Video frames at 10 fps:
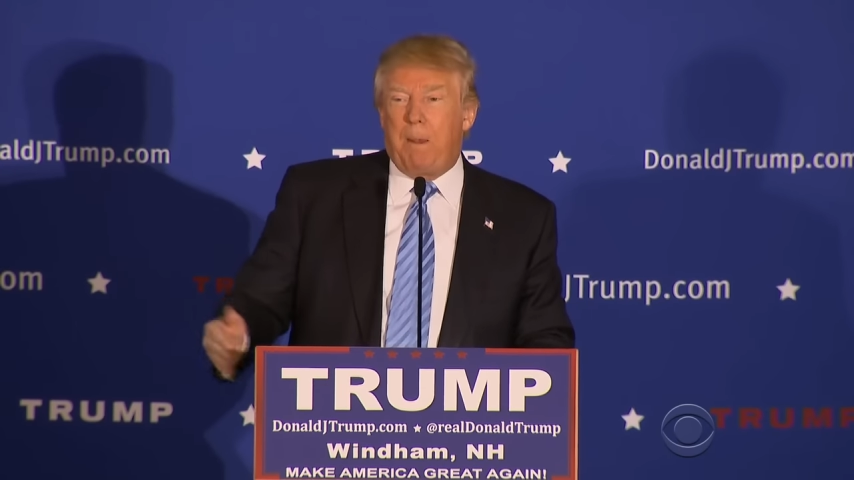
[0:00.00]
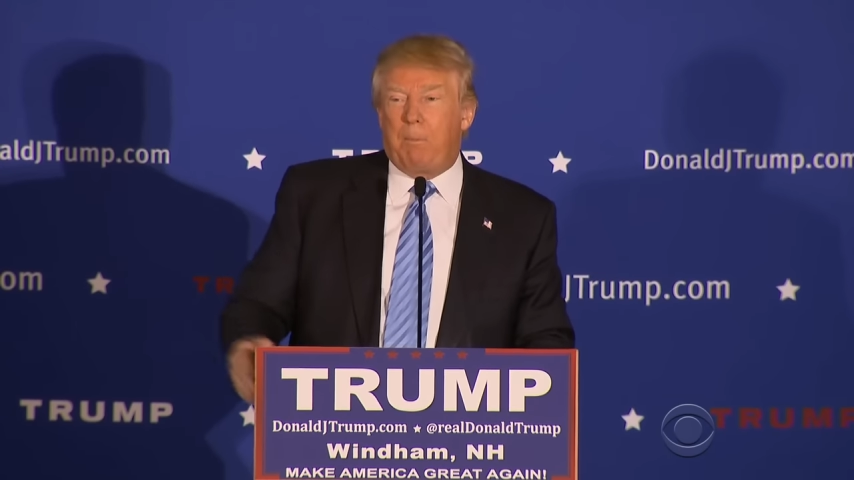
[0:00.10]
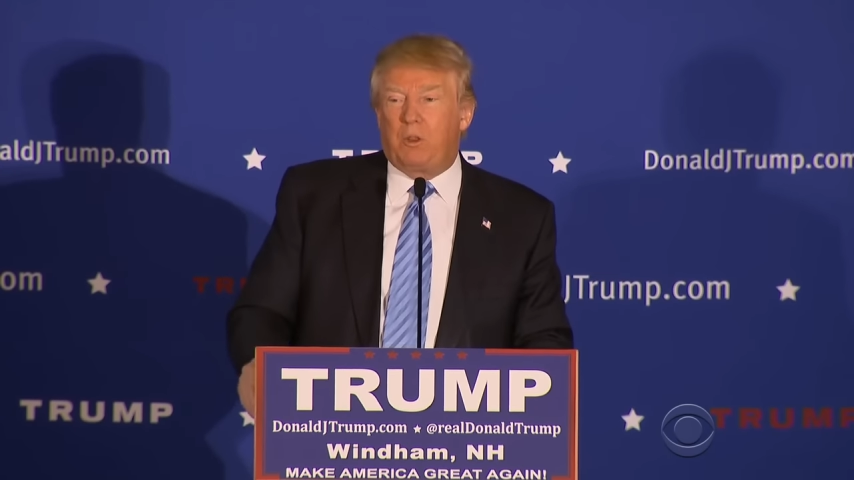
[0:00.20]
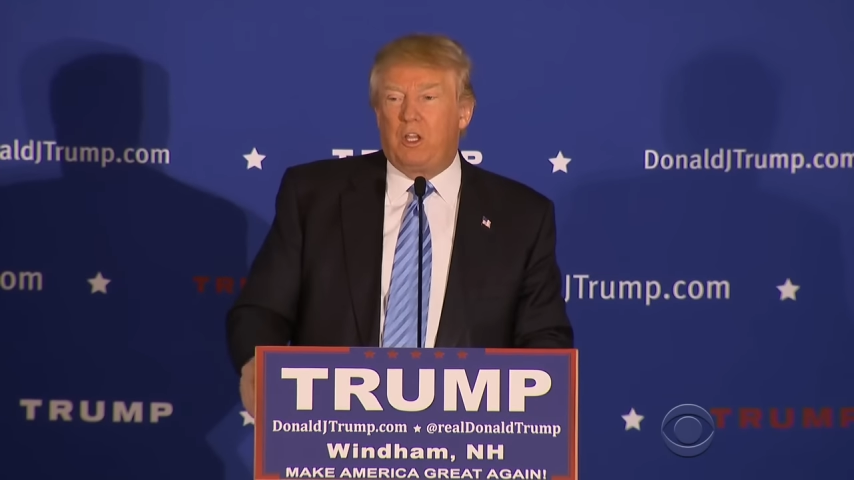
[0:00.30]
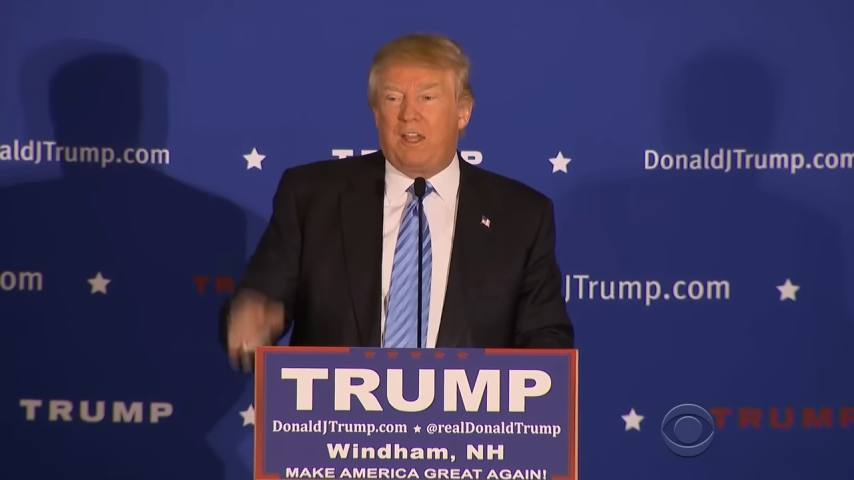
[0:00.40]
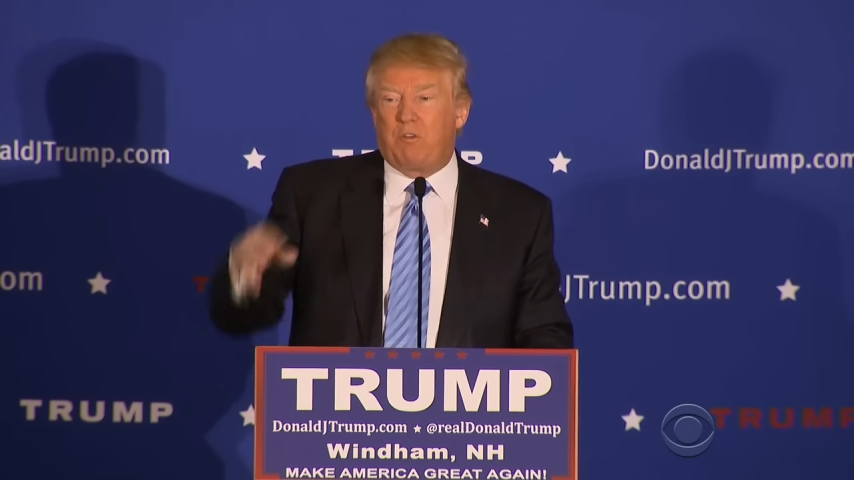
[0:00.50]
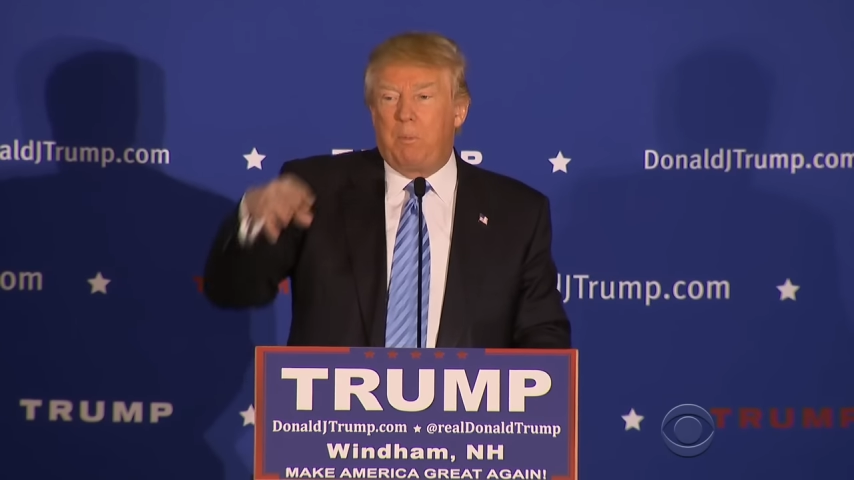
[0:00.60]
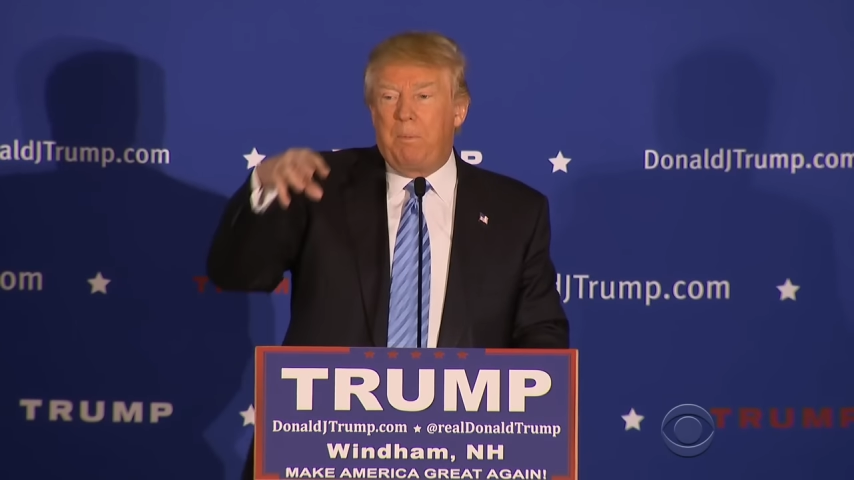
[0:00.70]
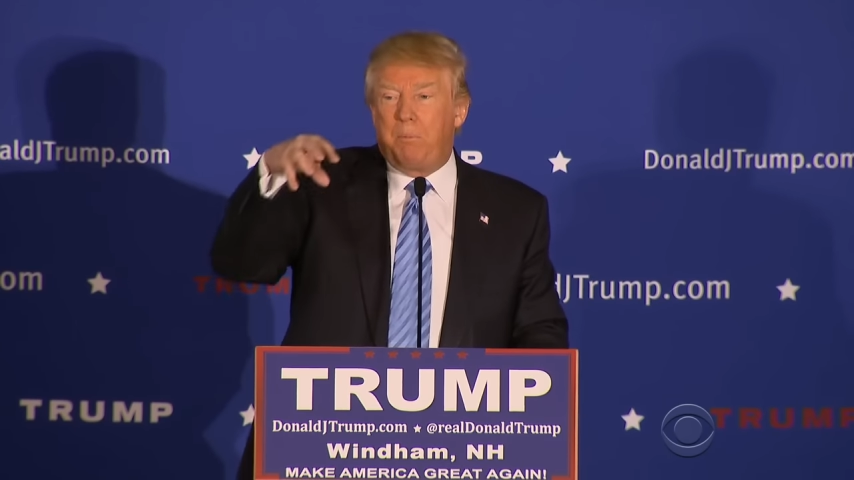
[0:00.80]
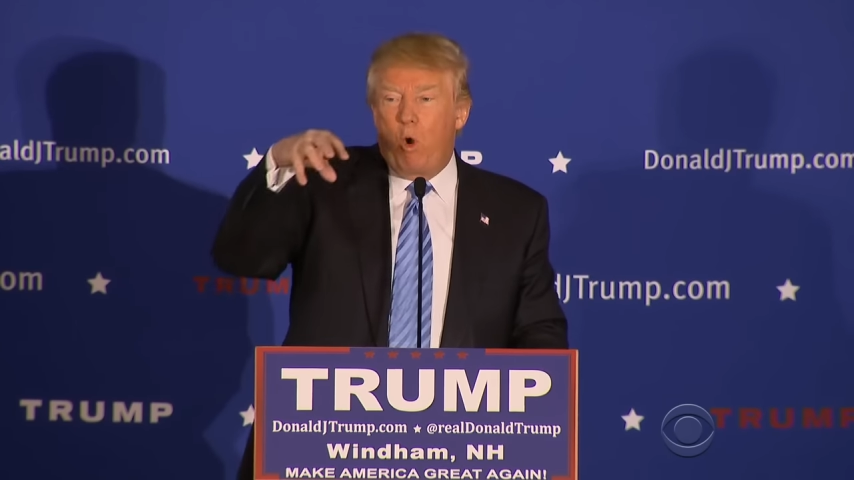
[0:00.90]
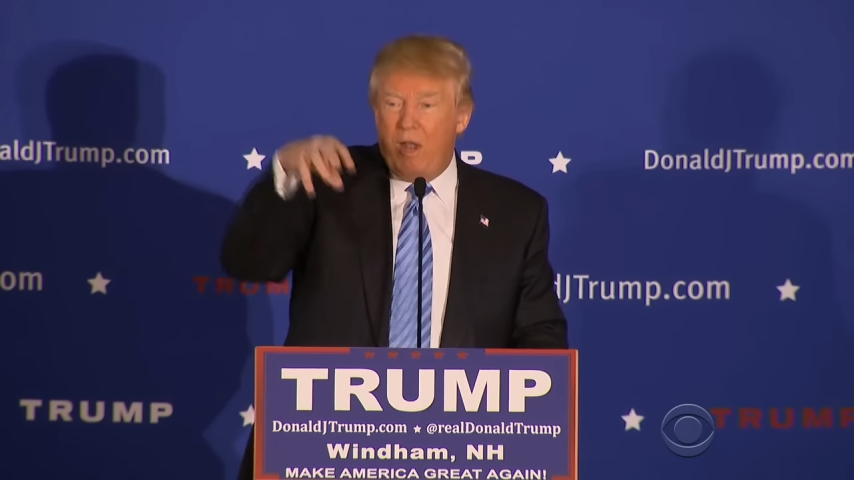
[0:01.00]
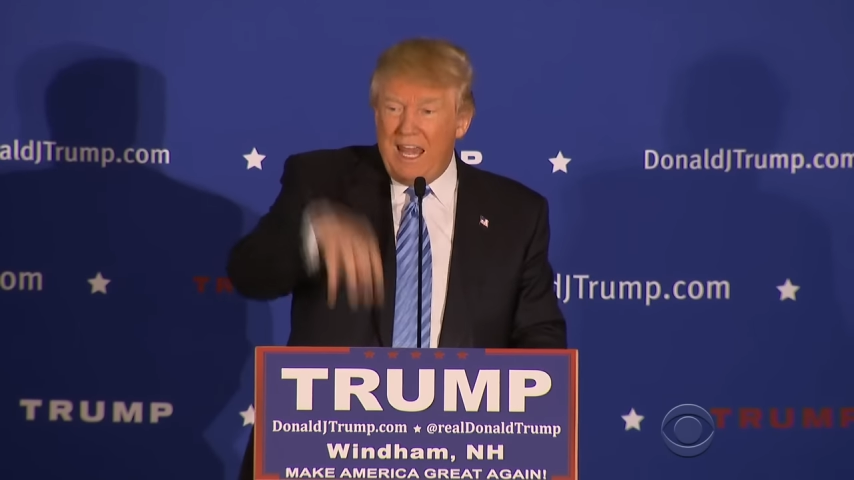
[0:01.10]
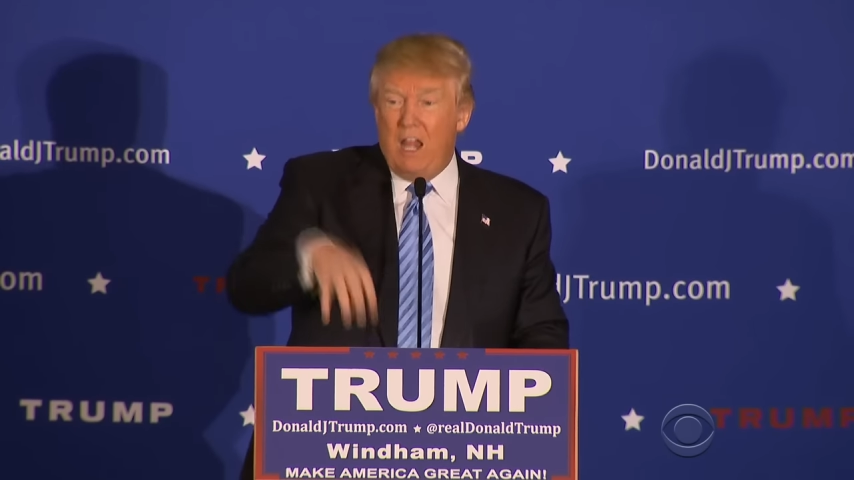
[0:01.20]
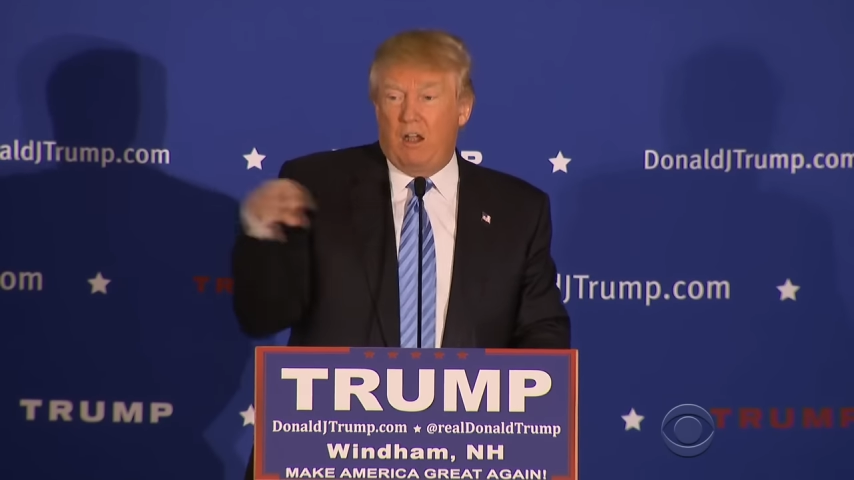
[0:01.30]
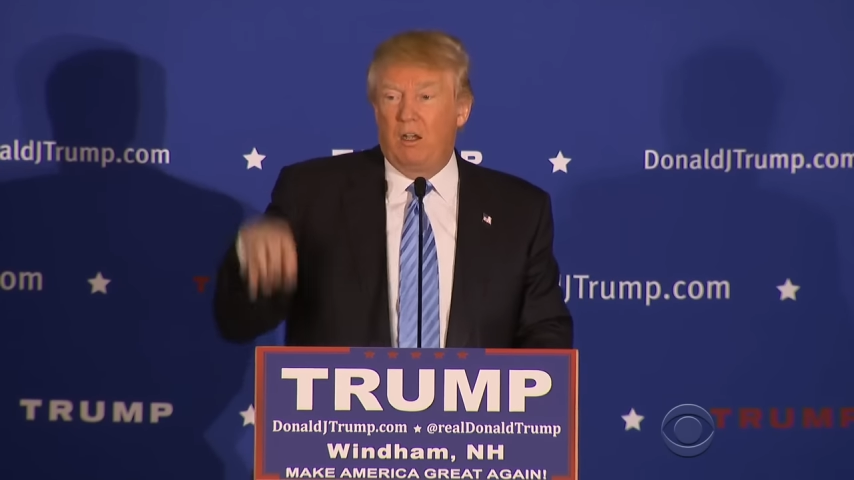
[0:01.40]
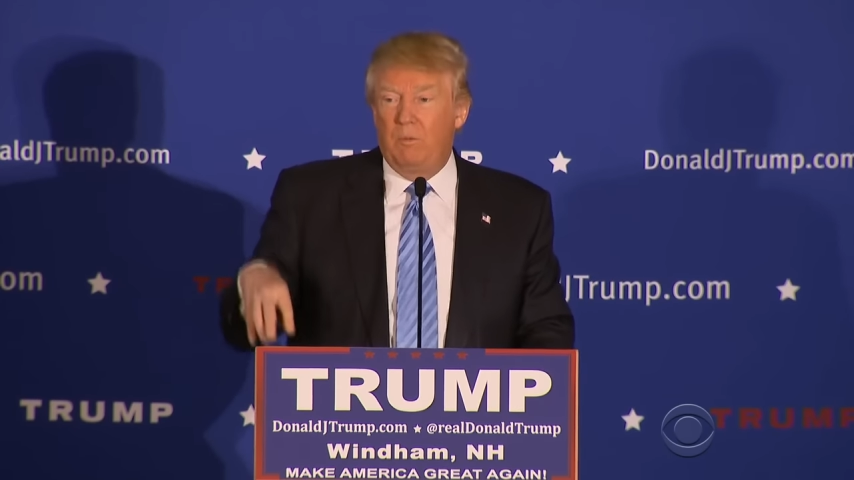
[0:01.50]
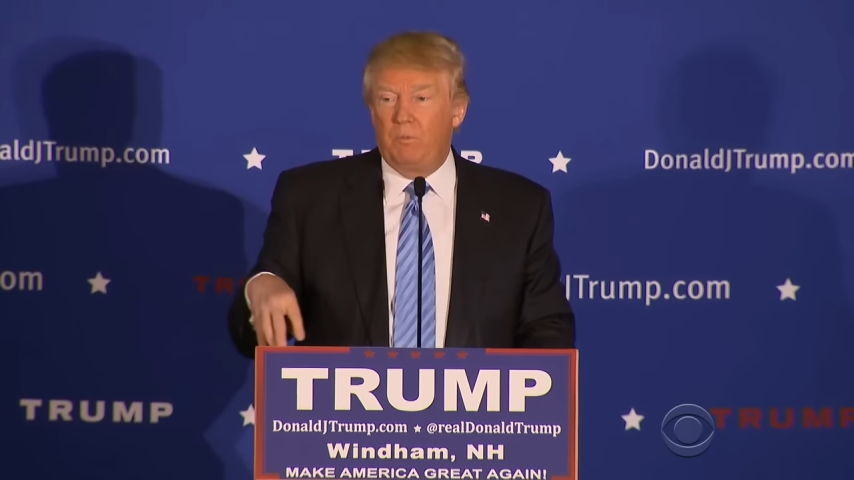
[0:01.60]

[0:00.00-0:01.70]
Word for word: people think you have to be born here.